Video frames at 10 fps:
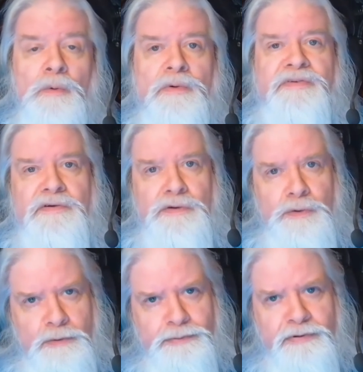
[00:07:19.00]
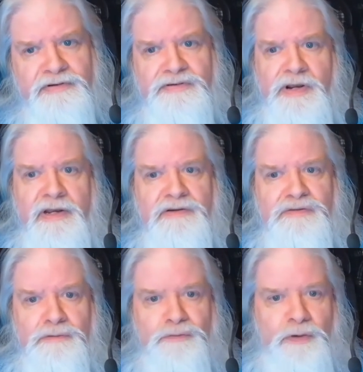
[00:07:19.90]
was a new
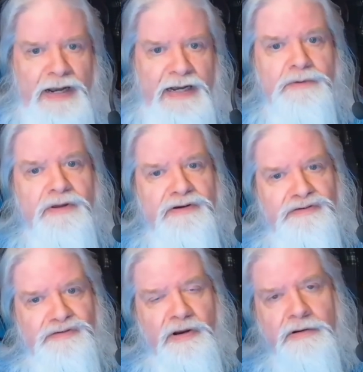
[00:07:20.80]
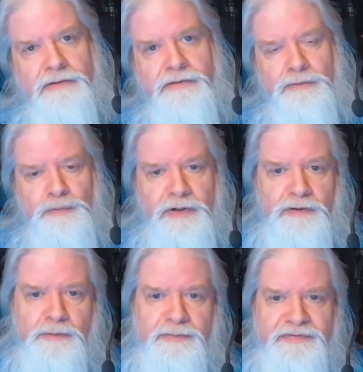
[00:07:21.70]
appreciation for how they shared the
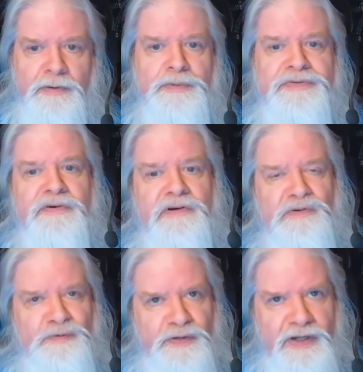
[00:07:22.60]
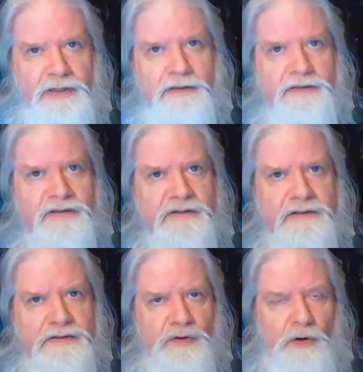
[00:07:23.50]
realms with such fecund
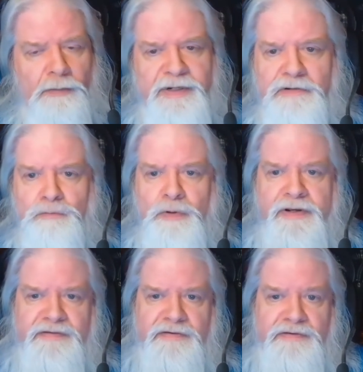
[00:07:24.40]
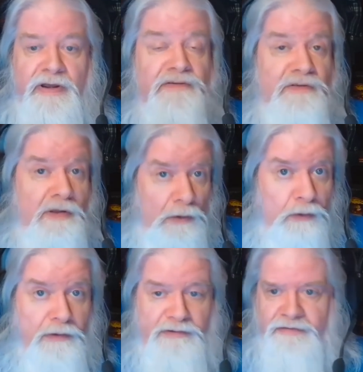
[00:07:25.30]
and dominant races as the
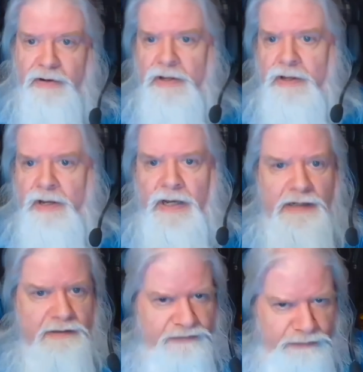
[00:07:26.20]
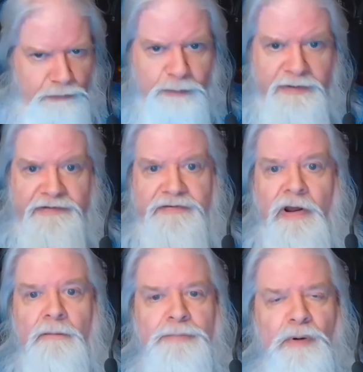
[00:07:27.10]
orcs and humans,
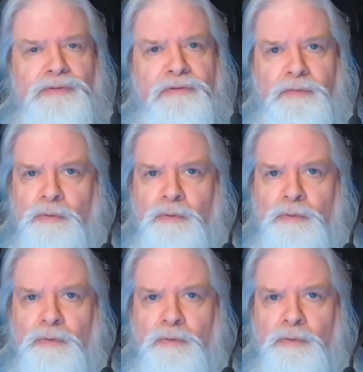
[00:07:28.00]
both of